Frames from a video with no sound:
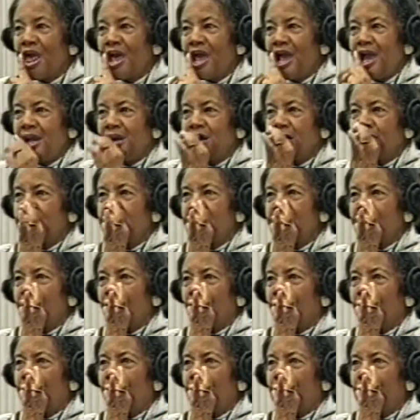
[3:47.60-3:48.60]
and a
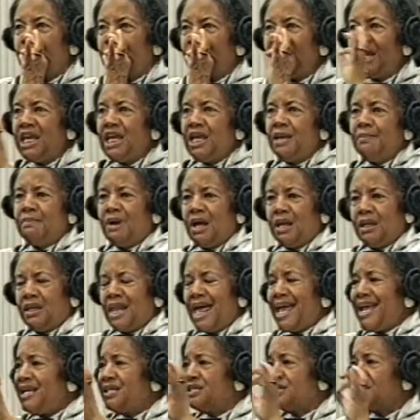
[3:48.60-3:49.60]
little beam, a
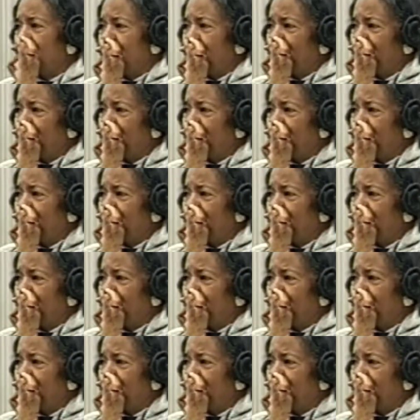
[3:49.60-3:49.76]
laser